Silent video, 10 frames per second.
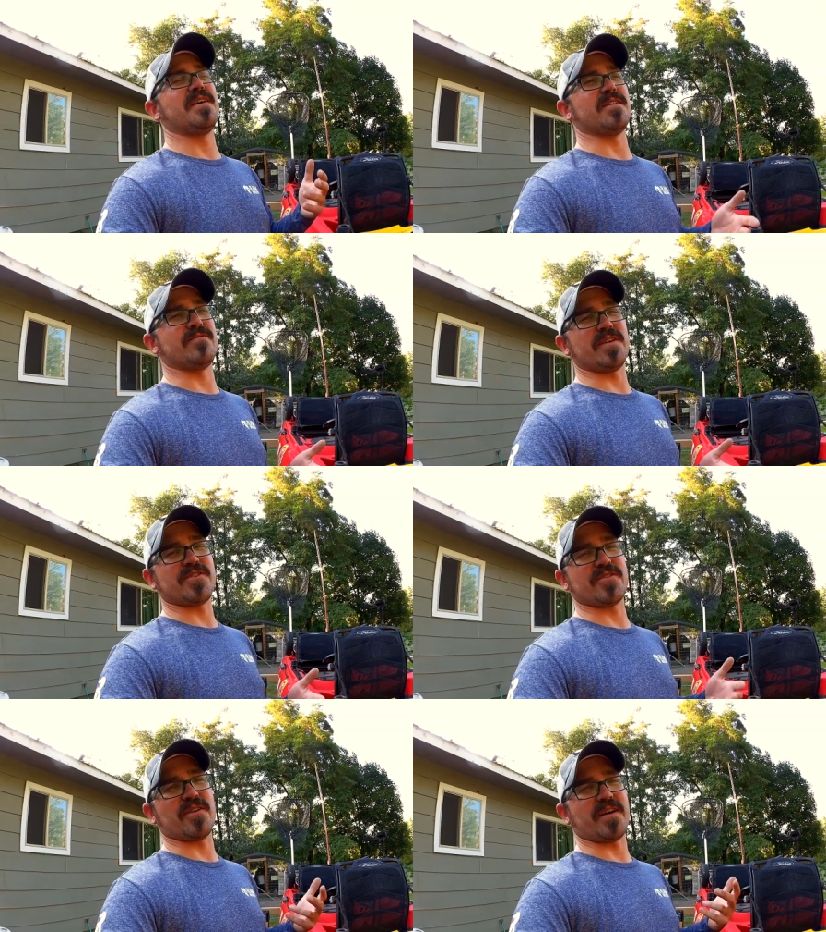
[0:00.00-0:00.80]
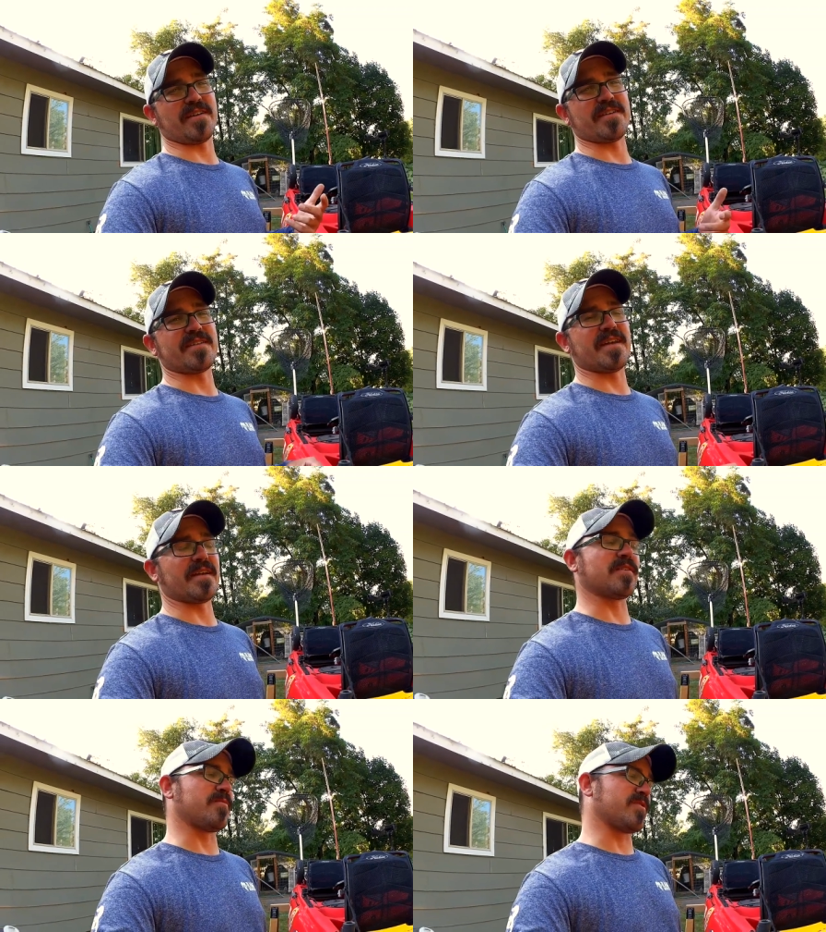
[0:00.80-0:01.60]
Adventure Island
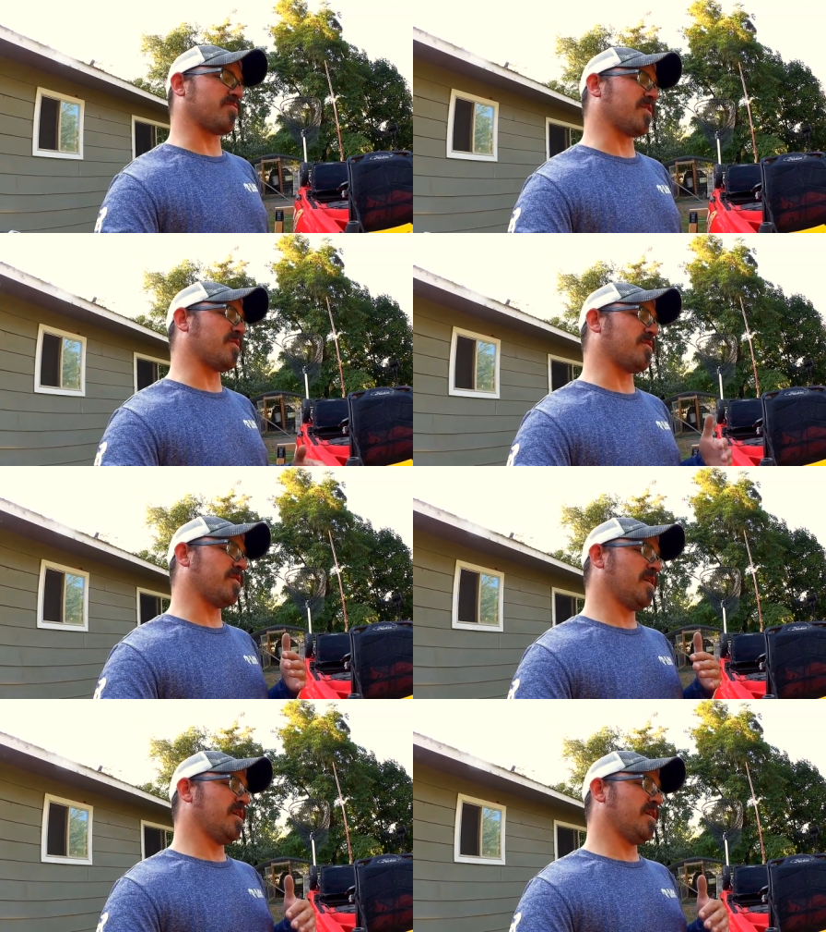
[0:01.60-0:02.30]
tandem as well.